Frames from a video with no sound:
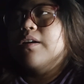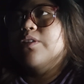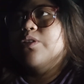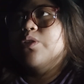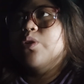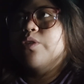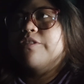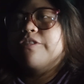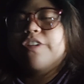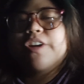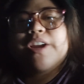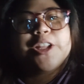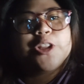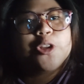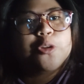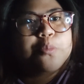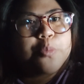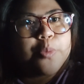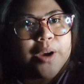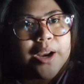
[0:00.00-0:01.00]
don't forget
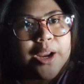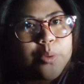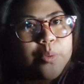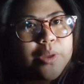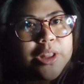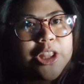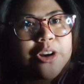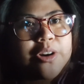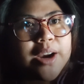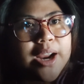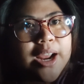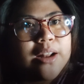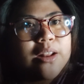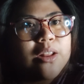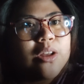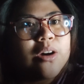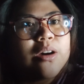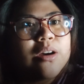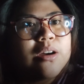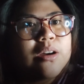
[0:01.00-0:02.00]
to pray when you ride
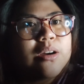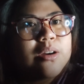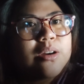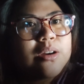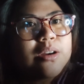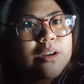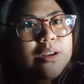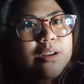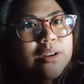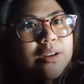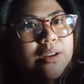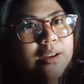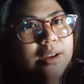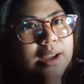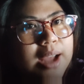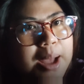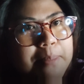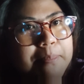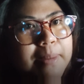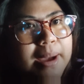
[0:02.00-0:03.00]

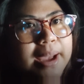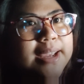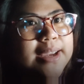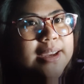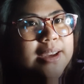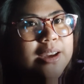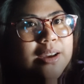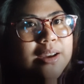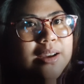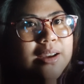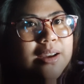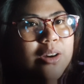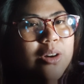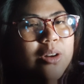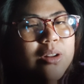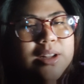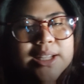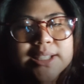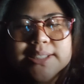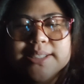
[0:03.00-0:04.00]
a bike
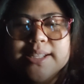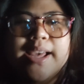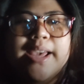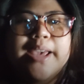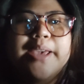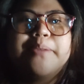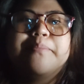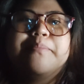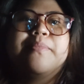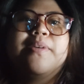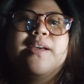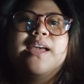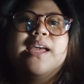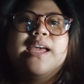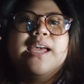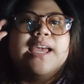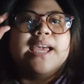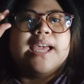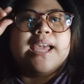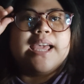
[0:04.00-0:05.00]
all the time,
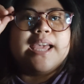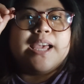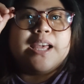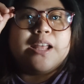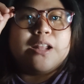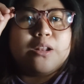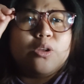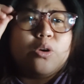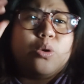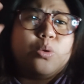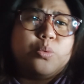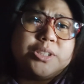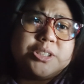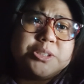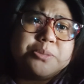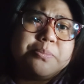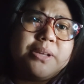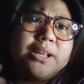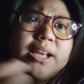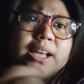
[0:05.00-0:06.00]
and always
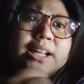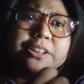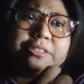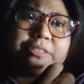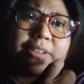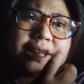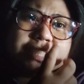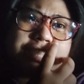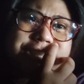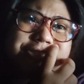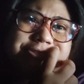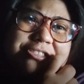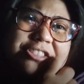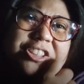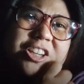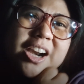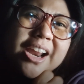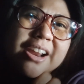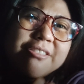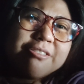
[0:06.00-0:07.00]
be a defensive
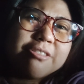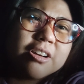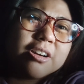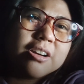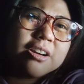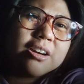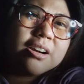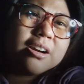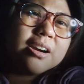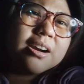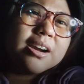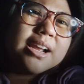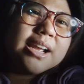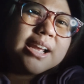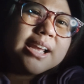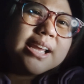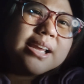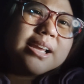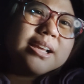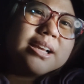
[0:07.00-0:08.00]
driver.
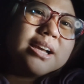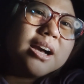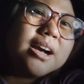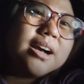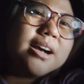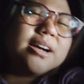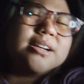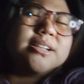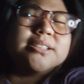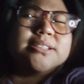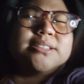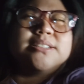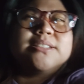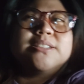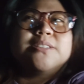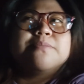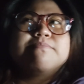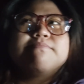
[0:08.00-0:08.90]
As